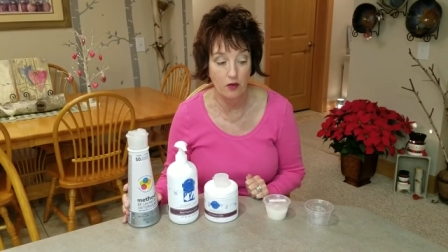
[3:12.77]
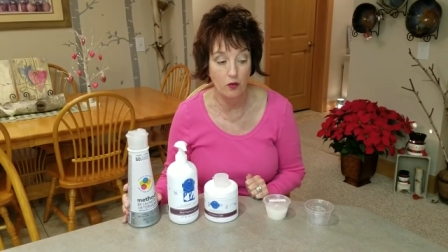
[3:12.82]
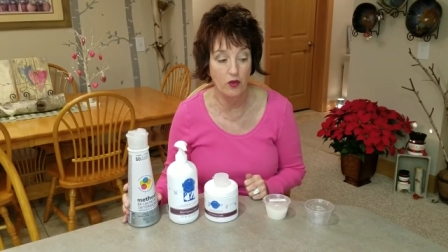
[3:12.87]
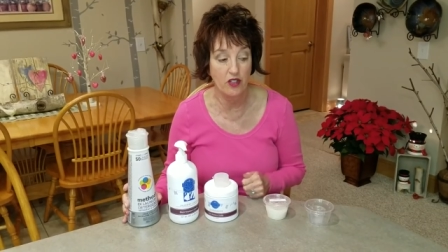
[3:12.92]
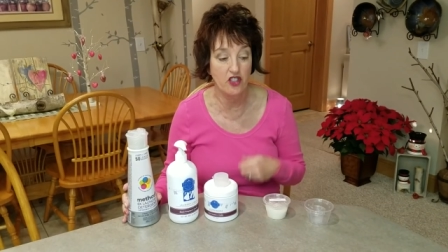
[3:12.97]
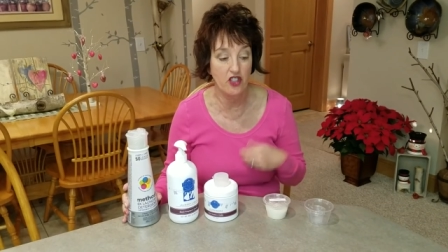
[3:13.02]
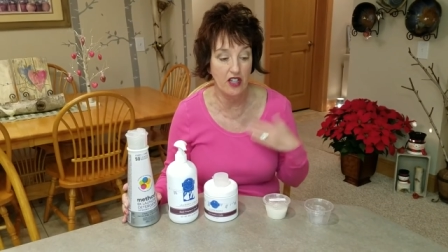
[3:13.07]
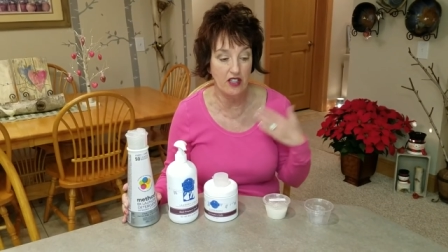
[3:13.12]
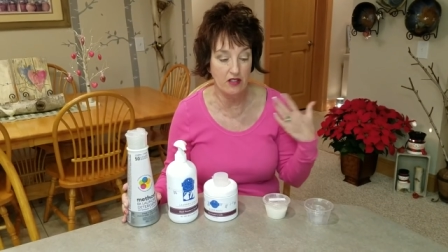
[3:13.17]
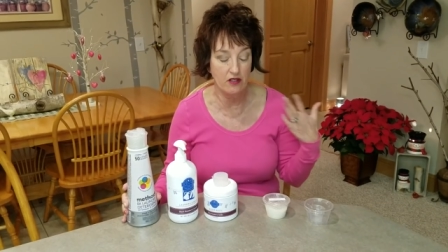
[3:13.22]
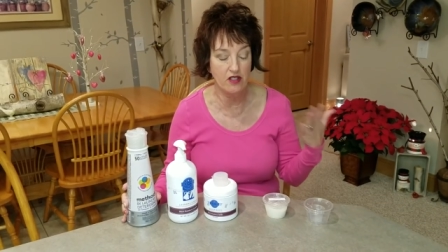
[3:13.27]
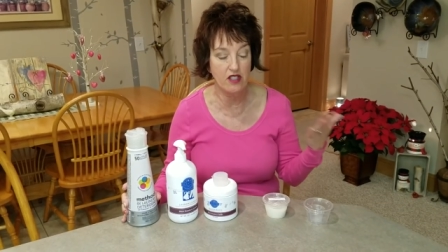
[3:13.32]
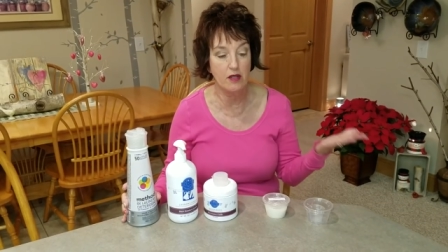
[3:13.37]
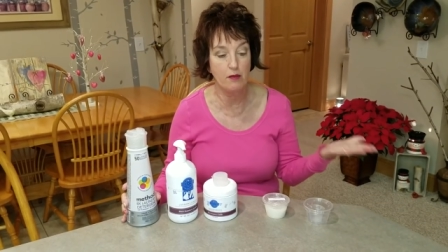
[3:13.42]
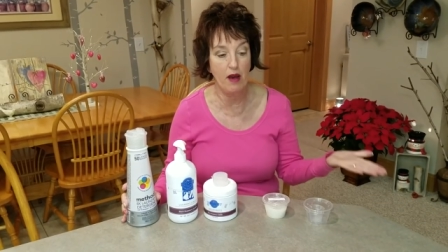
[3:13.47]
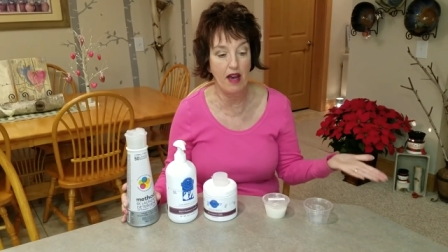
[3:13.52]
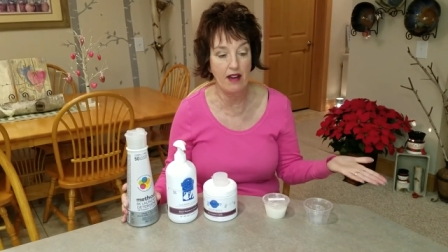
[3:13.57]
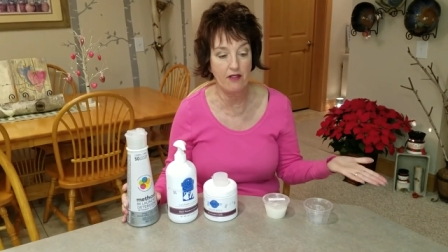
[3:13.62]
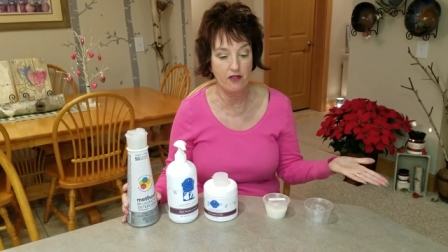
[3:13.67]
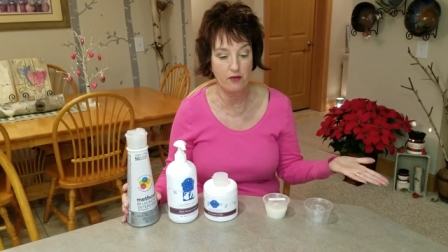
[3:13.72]
which I used
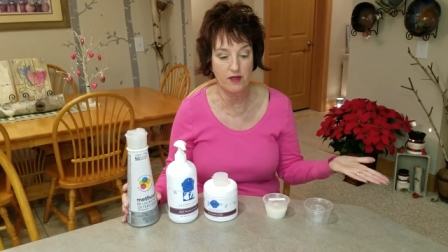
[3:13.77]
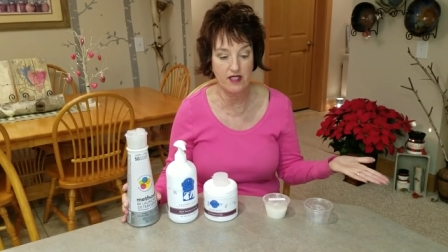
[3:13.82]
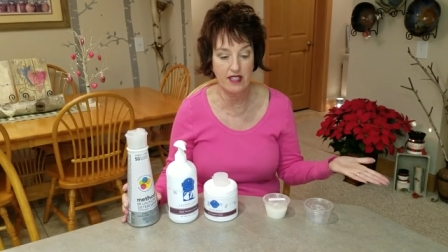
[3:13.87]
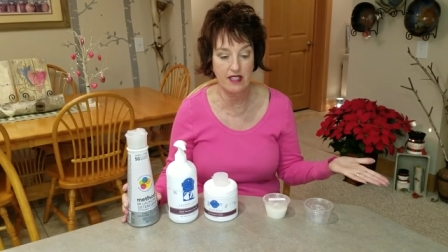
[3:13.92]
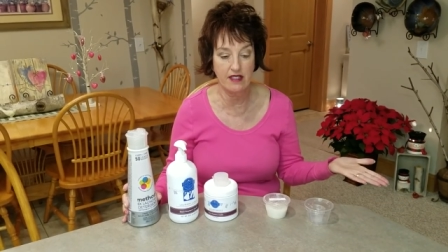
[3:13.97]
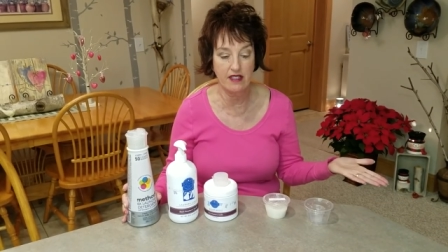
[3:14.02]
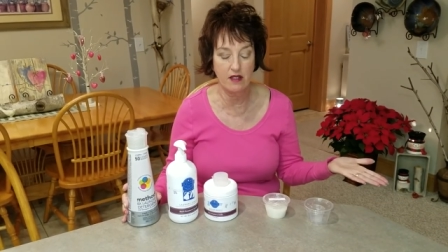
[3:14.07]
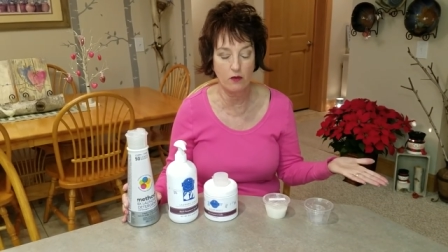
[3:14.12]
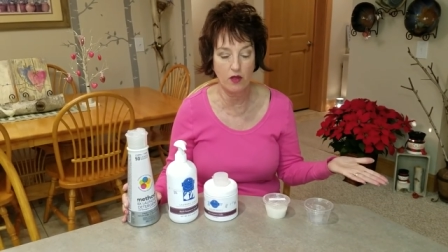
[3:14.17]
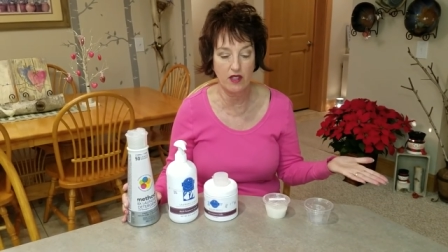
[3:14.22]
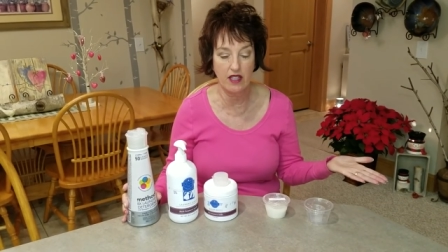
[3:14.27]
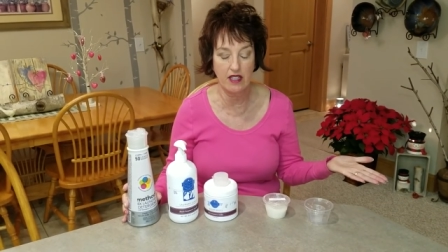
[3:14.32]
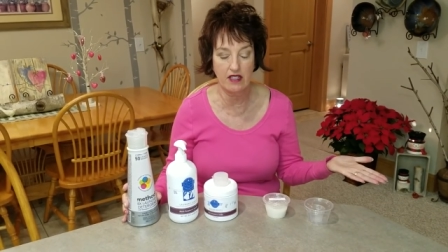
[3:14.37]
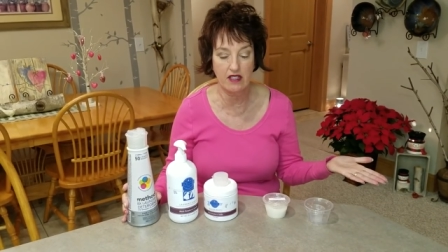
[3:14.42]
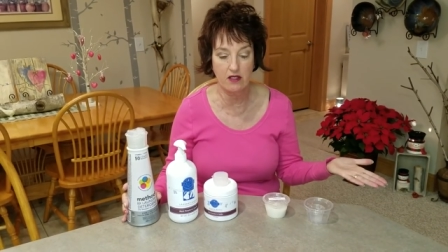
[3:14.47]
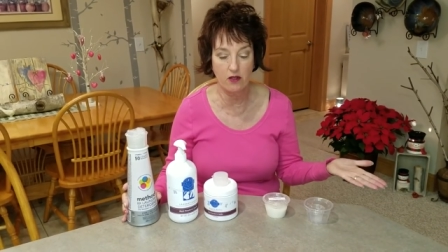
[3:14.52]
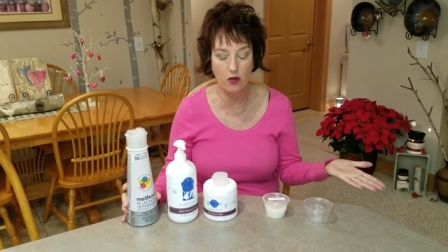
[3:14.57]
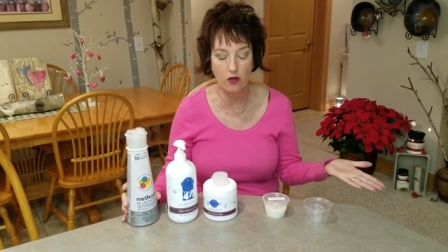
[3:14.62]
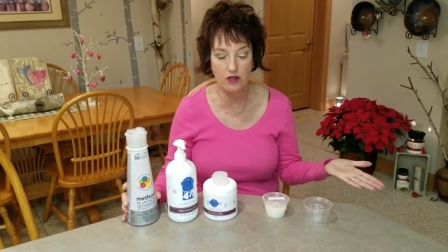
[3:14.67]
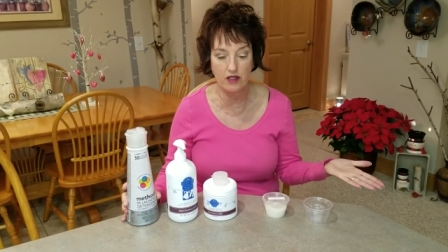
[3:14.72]
to buy from Scentsy when they
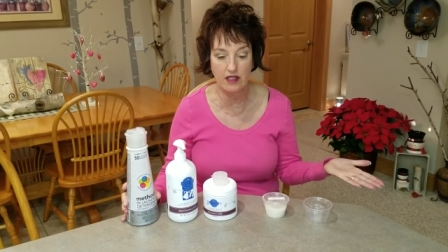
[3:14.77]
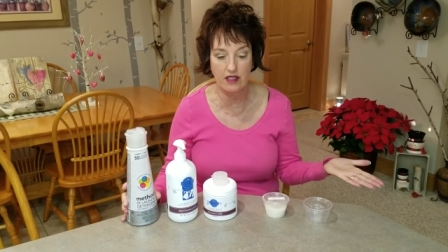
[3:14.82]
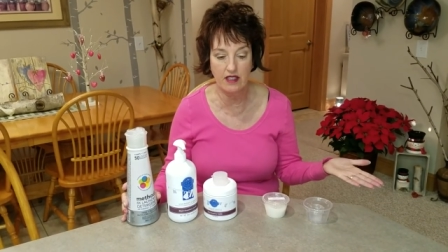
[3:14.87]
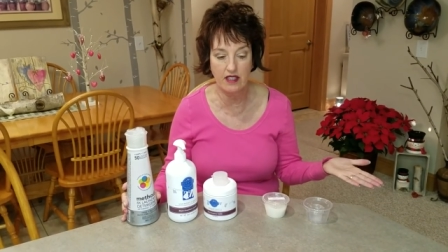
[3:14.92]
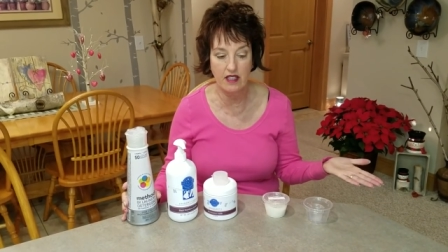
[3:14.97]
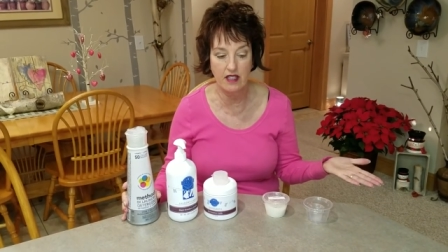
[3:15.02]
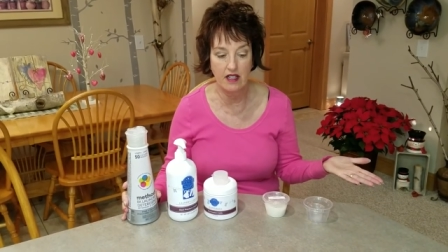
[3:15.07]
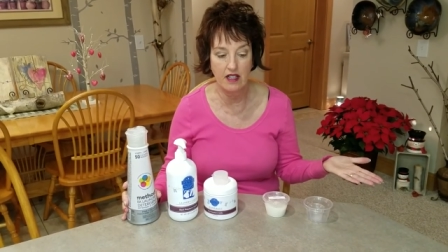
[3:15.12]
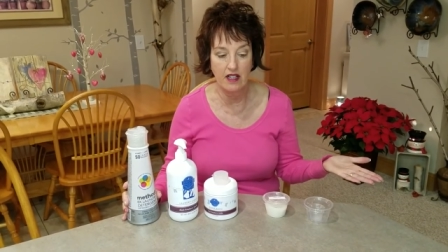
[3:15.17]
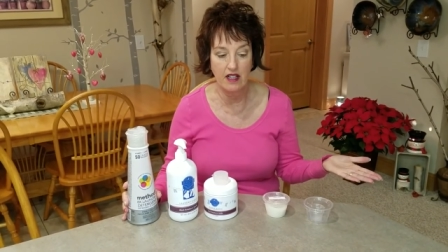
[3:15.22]
sold it,